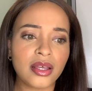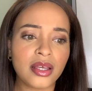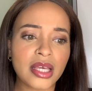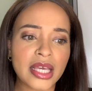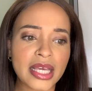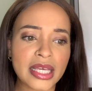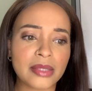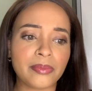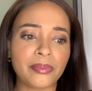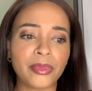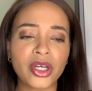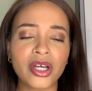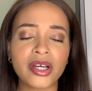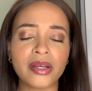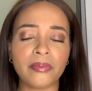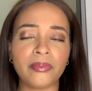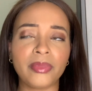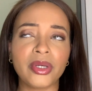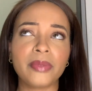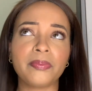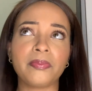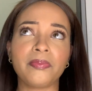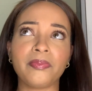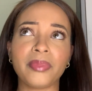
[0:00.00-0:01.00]
it,
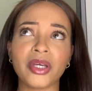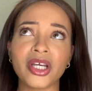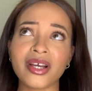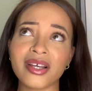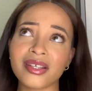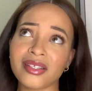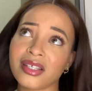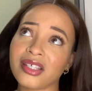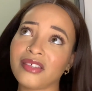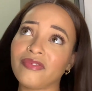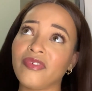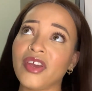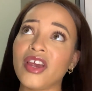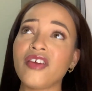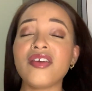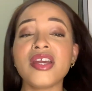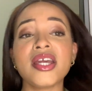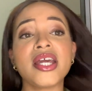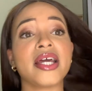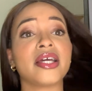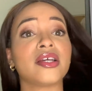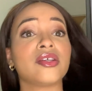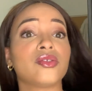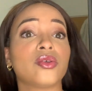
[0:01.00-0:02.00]
because it's very
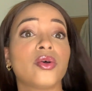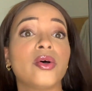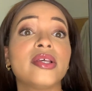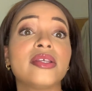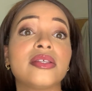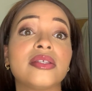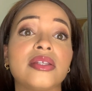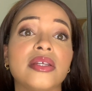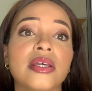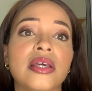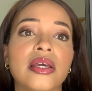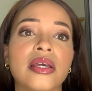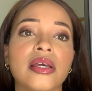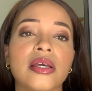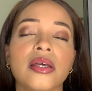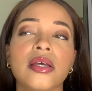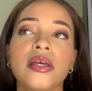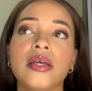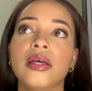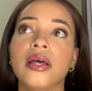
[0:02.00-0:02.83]
exhausting.